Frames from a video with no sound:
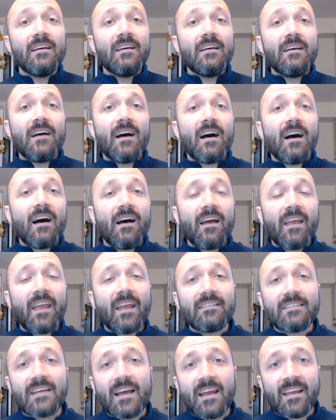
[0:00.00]

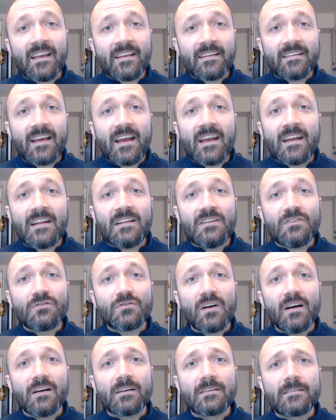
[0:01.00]
anti-anxiety
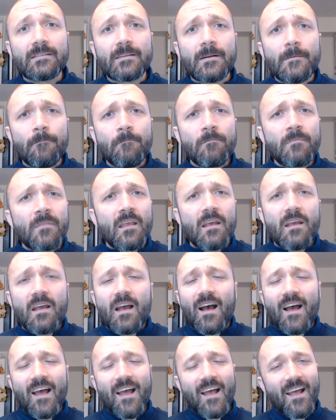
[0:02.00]
drugs.
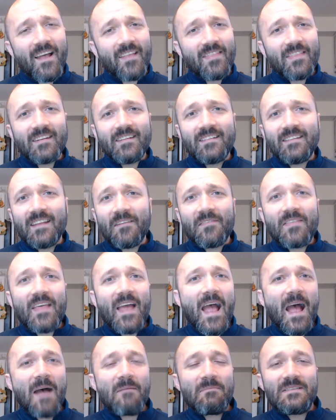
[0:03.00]
The stuff that
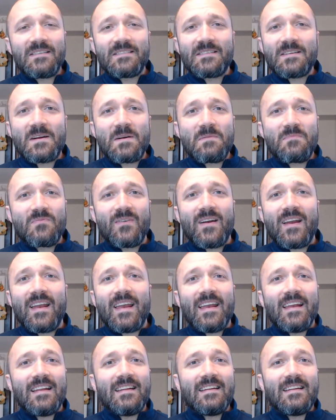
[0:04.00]
happens in our brain